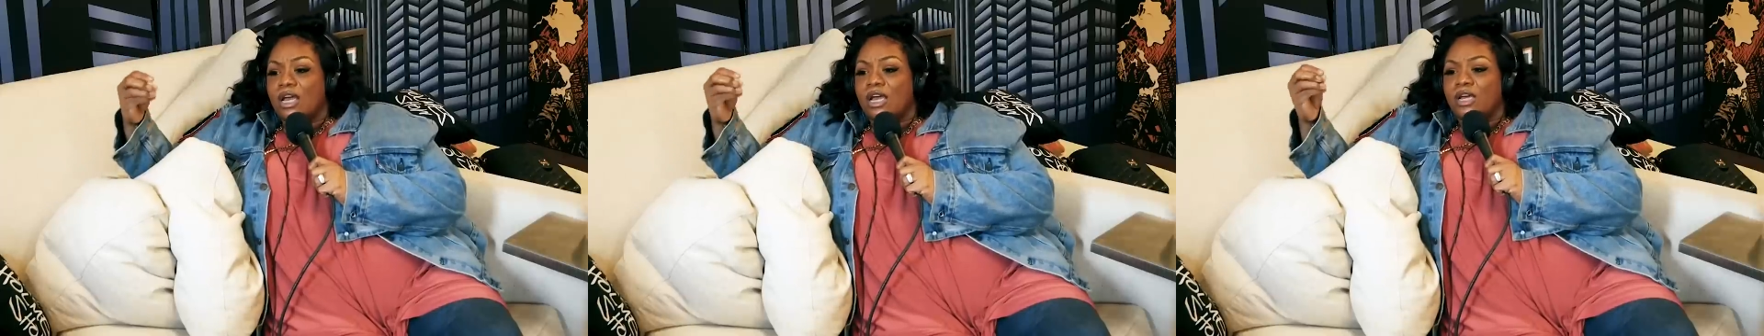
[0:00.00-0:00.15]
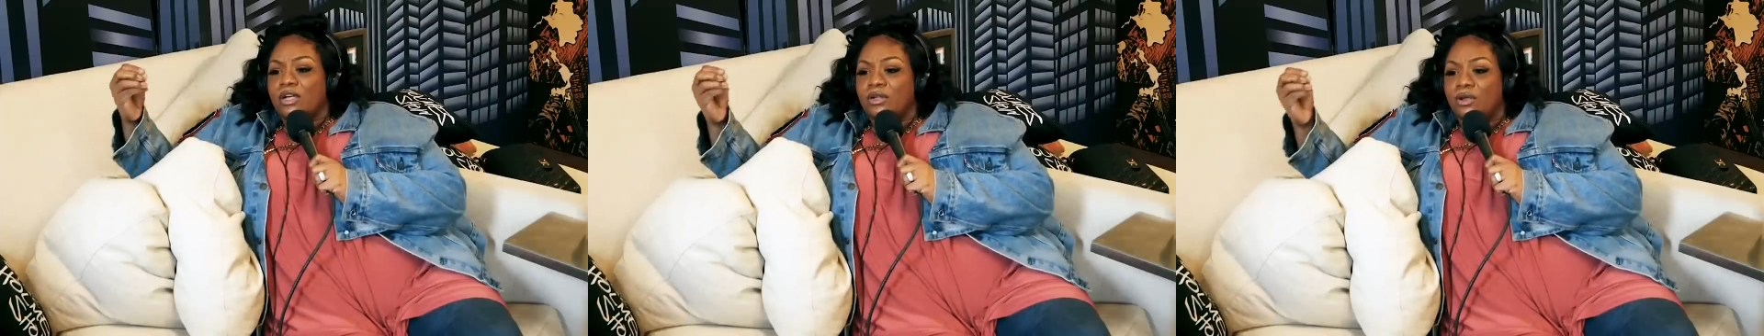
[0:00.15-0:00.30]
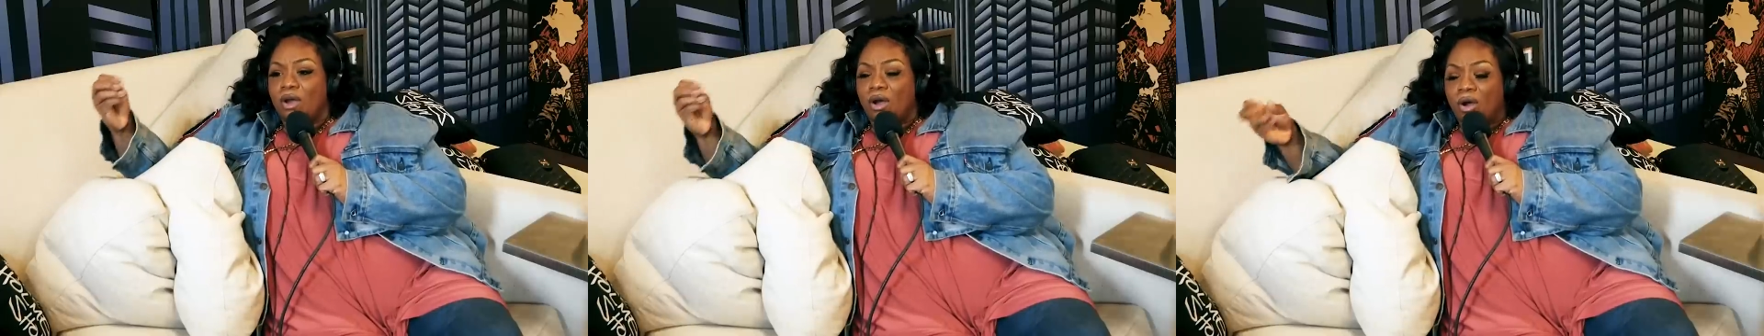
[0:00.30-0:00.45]
Right,
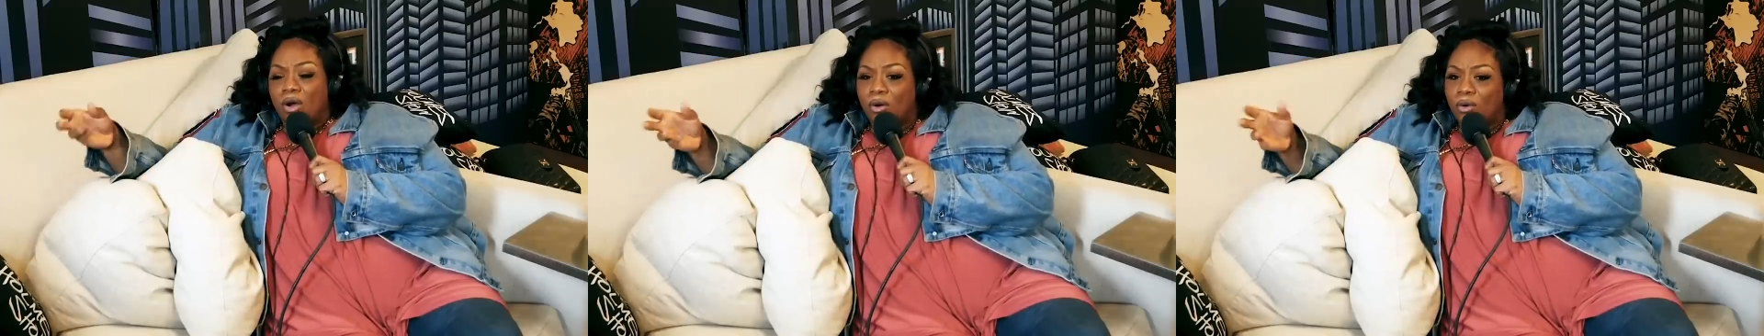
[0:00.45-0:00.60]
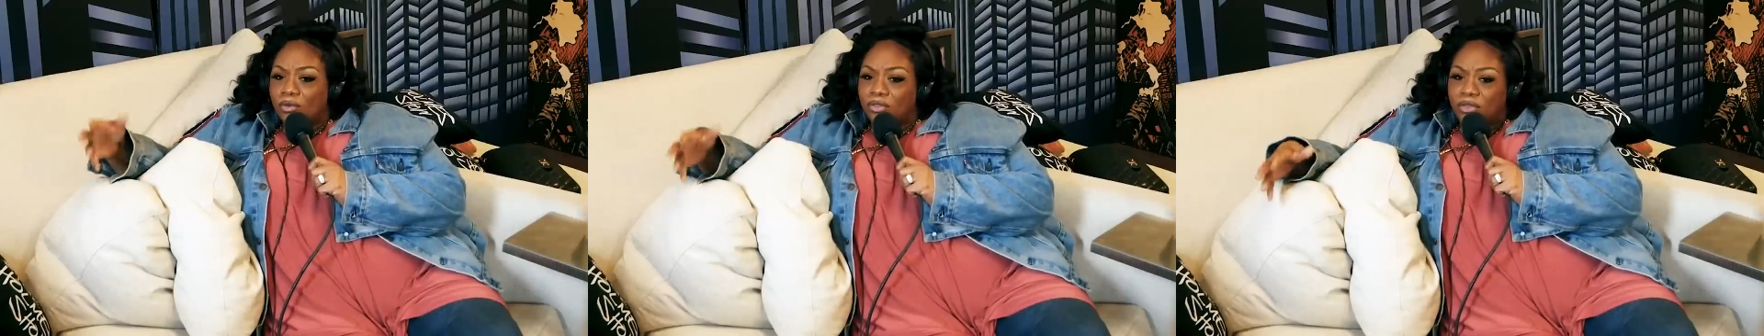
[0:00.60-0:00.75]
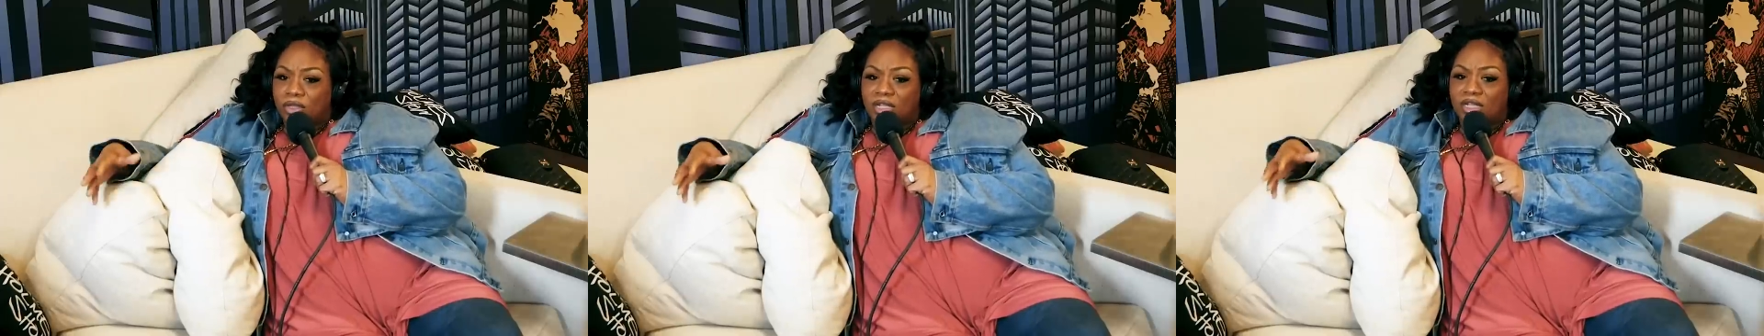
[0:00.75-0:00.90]
right. Your
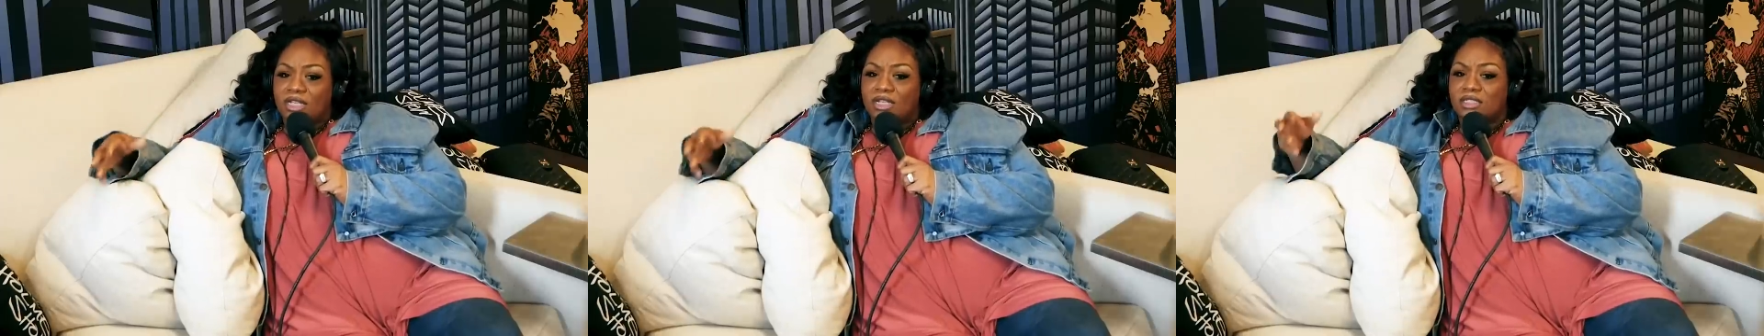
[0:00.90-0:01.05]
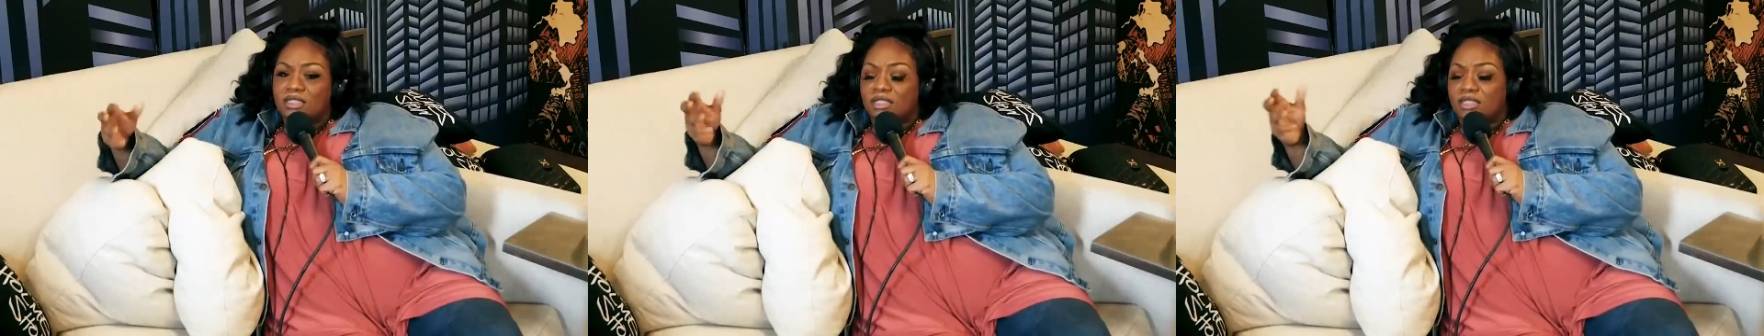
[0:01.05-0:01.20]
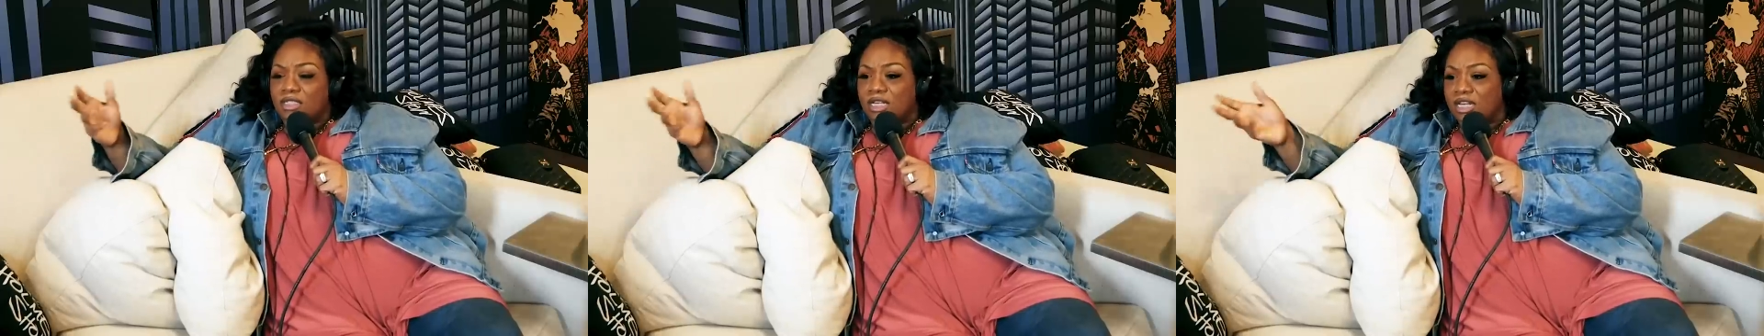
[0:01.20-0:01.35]
whole thing
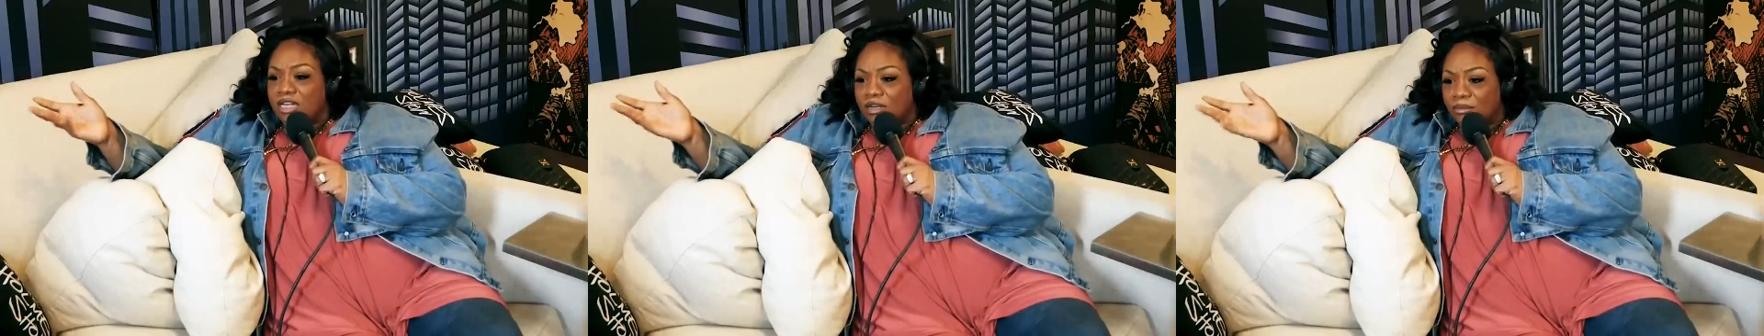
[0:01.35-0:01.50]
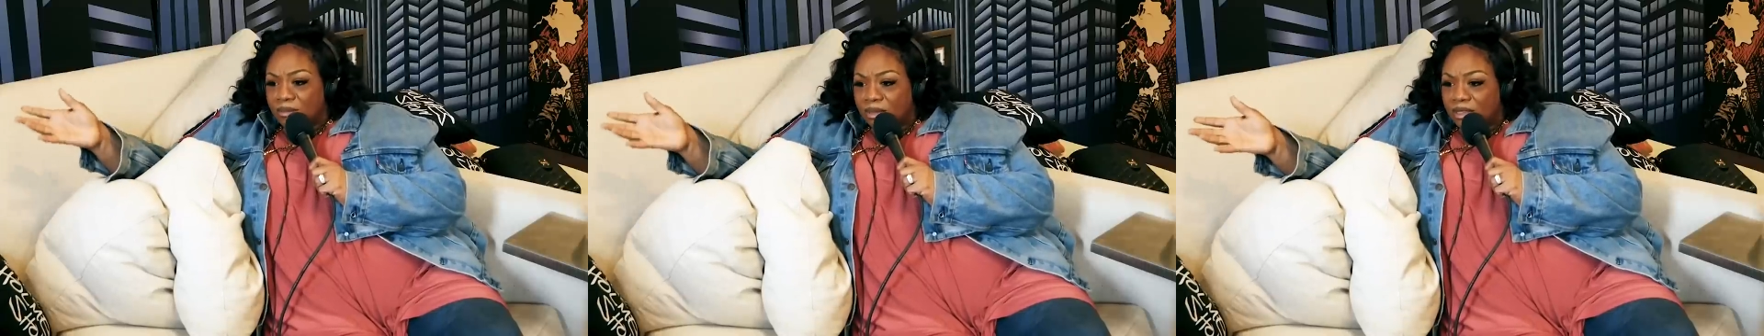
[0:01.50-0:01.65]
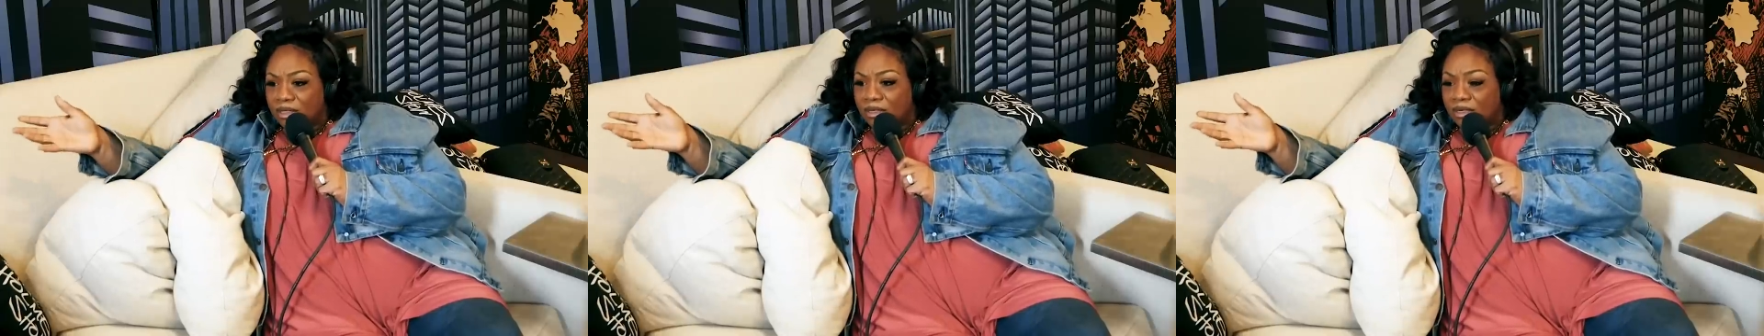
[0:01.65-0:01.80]
is to take a man